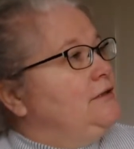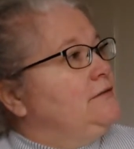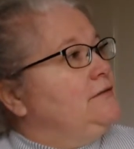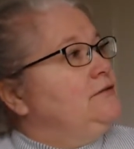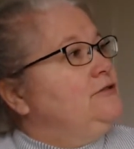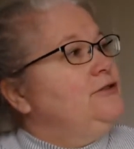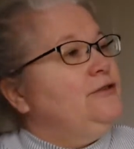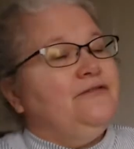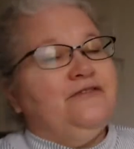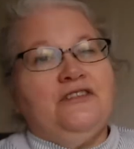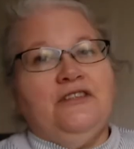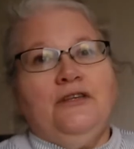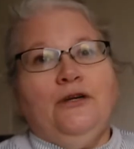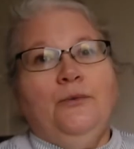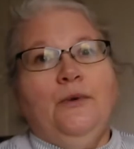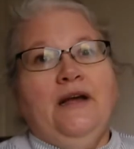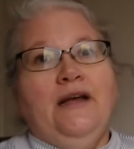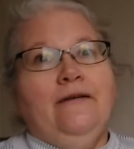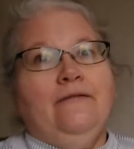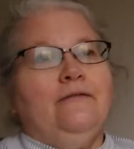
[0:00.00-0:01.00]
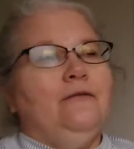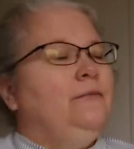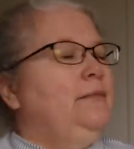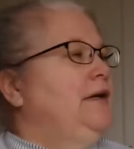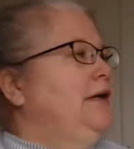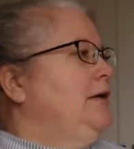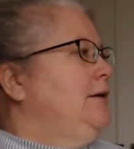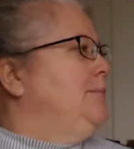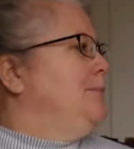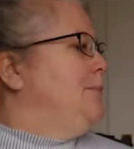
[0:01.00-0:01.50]
drifting away from
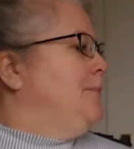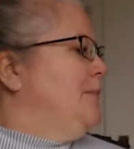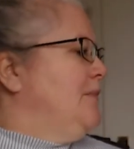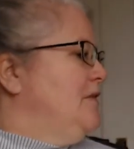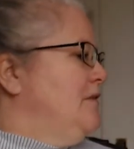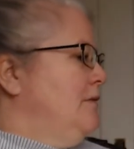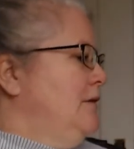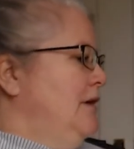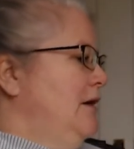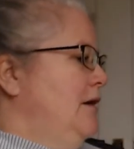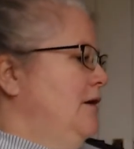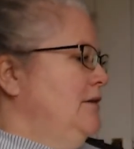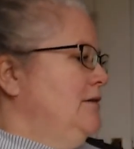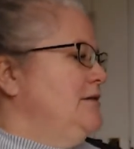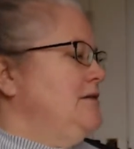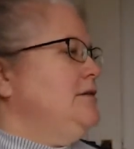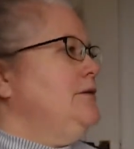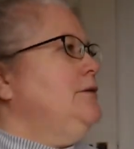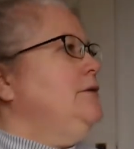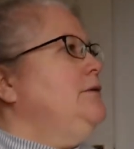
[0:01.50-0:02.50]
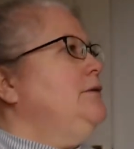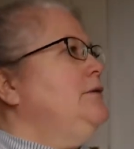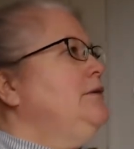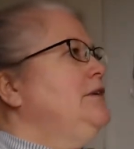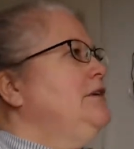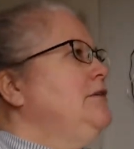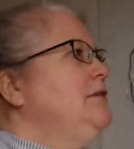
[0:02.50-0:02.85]
me. So yeah, so here,